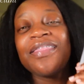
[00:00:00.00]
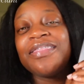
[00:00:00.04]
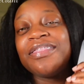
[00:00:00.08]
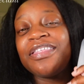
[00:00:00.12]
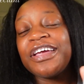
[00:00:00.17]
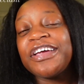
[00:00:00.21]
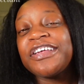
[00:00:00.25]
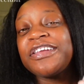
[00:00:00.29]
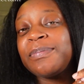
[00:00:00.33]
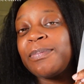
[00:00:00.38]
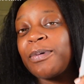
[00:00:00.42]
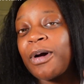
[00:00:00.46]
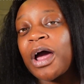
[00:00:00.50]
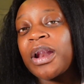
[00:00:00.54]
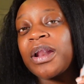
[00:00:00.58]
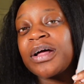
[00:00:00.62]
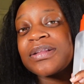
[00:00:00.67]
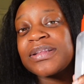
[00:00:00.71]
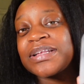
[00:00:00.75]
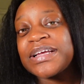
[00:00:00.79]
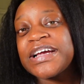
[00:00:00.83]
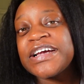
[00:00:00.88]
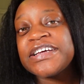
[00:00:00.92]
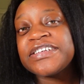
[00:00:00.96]
This
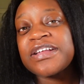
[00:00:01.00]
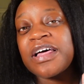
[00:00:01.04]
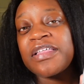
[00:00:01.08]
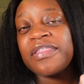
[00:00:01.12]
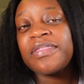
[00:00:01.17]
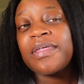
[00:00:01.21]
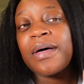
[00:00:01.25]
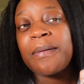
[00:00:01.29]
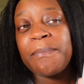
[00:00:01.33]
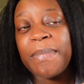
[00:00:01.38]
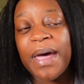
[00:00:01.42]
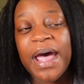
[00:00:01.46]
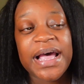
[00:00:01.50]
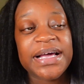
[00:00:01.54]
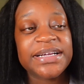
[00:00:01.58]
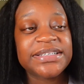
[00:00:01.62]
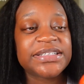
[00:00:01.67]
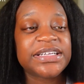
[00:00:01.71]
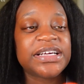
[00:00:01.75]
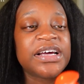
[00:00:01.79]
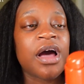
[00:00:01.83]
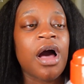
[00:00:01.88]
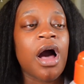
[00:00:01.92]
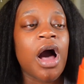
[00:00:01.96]
product is the
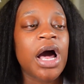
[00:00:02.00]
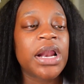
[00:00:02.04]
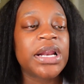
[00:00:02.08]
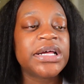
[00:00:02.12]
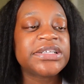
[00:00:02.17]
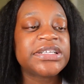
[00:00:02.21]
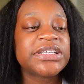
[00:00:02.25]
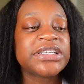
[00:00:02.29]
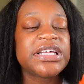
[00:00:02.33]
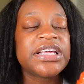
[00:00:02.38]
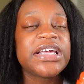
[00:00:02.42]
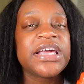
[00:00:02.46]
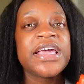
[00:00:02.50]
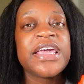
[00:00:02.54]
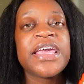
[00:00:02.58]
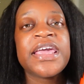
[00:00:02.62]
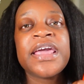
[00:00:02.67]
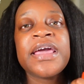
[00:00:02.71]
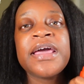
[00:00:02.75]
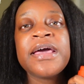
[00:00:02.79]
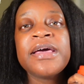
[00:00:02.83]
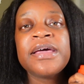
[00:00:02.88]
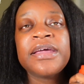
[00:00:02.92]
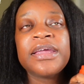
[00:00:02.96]
best. It honestly
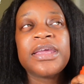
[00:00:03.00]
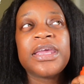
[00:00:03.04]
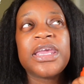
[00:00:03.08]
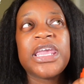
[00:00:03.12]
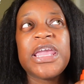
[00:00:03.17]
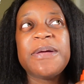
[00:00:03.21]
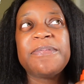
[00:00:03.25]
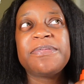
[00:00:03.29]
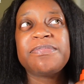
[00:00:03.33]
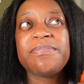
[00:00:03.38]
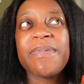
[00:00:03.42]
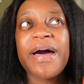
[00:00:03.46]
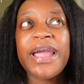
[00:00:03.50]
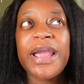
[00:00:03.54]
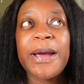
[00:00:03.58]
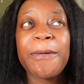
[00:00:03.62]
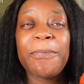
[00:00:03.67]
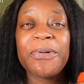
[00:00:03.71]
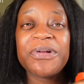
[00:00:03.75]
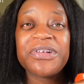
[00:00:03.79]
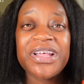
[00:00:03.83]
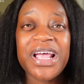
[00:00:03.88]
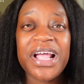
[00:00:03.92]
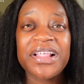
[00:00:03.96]
keeps my hair
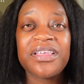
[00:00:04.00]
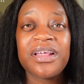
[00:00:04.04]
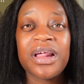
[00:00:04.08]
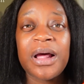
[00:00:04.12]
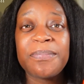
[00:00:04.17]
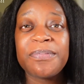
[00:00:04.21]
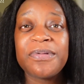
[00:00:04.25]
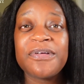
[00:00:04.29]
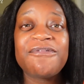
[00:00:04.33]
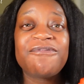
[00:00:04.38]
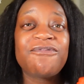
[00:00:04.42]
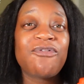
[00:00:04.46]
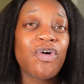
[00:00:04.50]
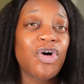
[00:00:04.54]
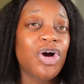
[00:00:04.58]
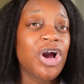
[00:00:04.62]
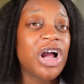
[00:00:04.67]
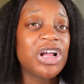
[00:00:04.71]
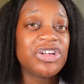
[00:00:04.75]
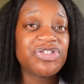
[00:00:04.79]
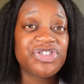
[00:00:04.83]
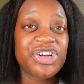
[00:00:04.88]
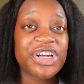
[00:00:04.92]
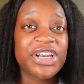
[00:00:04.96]
protected up to
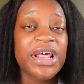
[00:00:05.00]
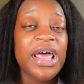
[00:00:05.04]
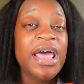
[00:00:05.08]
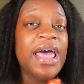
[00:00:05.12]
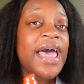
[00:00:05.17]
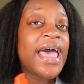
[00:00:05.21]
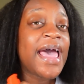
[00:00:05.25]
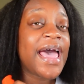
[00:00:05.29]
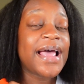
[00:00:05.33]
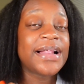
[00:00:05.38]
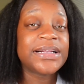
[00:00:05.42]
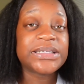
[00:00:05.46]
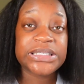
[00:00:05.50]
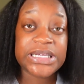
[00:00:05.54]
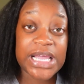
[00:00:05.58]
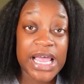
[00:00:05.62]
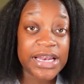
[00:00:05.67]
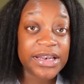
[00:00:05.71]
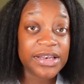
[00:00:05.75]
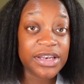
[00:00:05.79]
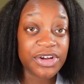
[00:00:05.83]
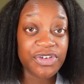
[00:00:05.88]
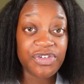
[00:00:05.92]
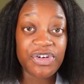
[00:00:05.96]

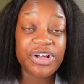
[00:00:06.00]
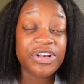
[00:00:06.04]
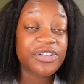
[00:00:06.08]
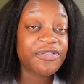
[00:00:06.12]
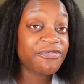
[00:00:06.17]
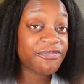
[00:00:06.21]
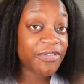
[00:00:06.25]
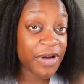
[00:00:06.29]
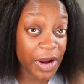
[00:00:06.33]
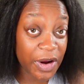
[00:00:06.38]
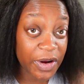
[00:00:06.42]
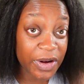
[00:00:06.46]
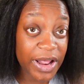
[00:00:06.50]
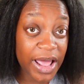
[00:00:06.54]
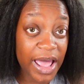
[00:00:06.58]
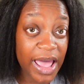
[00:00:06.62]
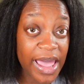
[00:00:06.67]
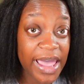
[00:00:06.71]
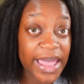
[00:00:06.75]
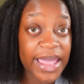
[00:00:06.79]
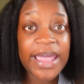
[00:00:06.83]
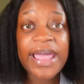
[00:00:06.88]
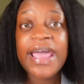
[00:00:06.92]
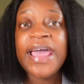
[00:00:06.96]
410 degrees
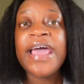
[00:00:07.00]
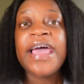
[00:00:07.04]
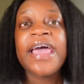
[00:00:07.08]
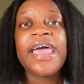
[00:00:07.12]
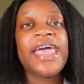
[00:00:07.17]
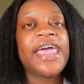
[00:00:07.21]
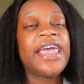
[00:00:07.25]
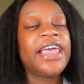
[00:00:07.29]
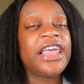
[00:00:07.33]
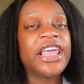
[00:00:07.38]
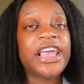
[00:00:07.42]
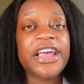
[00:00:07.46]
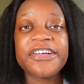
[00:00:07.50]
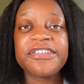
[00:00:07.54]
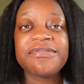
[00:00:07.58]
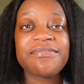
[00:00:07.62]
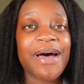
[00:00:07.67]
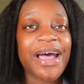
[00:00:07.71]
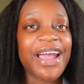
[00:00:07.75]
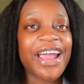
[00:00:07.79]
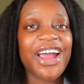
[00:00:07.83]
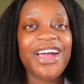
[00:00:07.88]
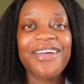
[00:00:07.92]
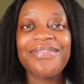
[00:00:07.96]
Fahrenheit. It gives
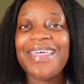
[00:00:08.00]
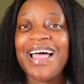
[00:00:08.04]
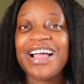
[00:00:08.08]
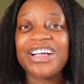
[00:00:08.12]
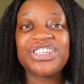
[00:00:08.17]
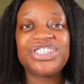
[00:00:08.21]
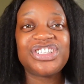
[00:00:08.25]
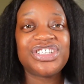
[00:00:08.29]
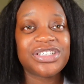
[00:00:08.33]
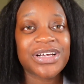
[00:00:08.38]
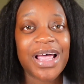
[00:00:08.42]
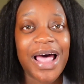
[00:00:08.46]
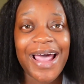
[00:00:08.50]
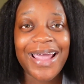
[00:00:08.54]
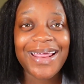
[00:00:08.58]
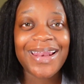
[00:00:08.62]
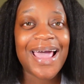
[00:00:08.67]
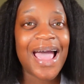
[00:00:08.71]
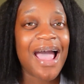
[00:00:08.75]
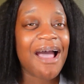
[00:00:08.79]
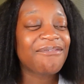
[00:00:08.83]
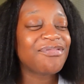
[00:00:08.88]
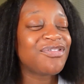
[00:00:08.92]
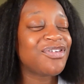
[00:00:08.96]
my hair that shine
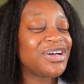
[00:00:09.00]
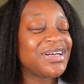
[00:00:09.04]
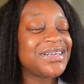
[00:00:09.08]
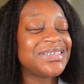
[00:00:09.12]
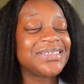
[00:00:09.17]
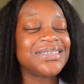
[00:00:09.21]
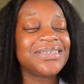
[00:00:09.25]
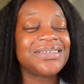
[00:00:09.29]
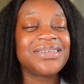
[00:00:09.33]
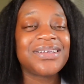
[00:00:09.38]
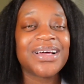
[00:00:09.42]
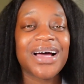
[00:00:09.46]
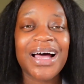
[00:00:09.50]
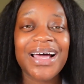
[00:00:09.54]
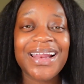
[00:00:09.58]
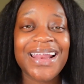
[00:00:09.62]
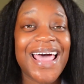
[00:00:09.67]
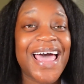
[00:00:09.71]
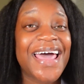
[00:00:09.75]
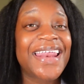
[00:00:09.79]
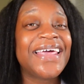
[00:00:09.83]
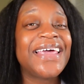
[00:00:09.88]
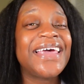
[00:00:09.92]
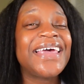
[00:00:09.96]
after it's done,
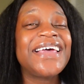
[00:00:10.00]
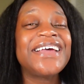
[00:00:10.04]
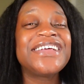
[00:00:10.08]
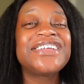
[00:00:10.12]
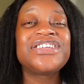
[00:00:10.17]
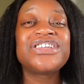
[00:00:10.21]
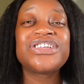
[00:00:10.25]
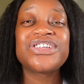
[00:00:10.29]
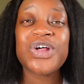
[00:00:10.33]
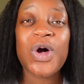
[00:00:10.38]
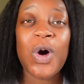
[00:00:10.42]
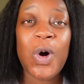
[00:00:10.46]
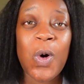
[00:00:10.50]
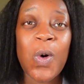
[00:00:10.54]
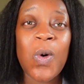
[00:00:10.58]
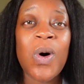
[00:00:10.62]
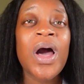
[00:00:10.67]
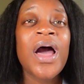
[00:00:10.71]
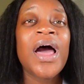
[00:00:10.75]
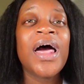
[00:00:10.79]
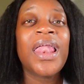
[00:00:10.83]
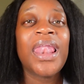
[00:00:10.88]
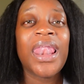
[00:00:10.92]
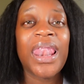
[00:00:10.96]
and it is so
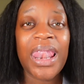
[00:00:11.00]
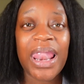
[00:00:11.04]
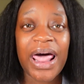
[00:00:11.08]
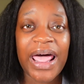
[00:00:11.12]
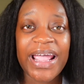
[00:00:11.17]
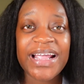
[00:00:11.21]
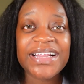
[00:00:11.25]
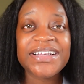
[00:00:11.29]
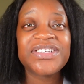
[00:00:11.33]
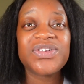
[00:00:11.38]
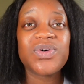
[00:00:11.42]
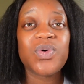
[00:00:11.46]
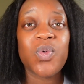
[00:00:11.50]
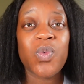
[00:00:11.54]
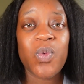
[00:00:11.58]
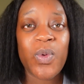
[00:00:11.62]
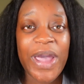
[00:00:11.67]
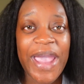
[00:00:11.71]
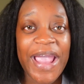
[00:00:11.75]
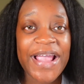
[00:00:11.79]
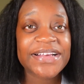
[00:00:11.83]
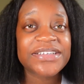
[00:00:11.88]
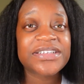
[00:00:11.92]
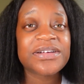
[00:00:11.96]

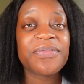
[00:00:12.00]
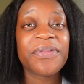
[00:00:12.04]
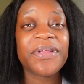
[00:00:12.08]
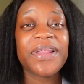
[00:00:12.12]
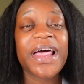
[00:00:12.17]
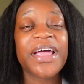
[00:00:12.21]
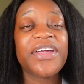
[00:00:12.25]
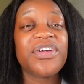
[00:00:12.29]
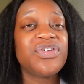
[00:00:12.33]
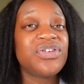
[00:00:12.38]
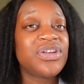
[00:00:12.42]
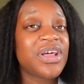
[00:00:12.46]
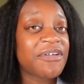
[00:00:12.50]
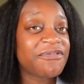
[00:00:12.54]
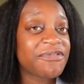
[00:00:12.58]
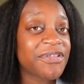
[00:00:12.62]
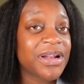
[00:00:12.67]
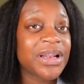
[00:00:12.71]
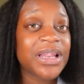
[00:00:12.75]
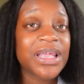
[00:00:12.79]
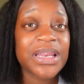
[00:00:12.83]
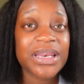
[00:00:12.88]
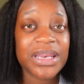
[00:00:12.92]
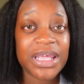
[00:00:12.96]
lightweight, something that you
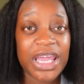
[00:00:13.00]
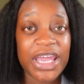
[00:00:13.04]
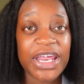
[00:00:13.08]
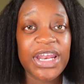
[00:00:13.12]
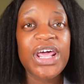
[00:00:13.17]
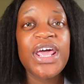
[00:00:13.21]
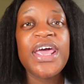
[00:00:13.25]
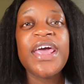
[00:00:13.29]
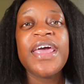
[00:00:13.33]
definitely need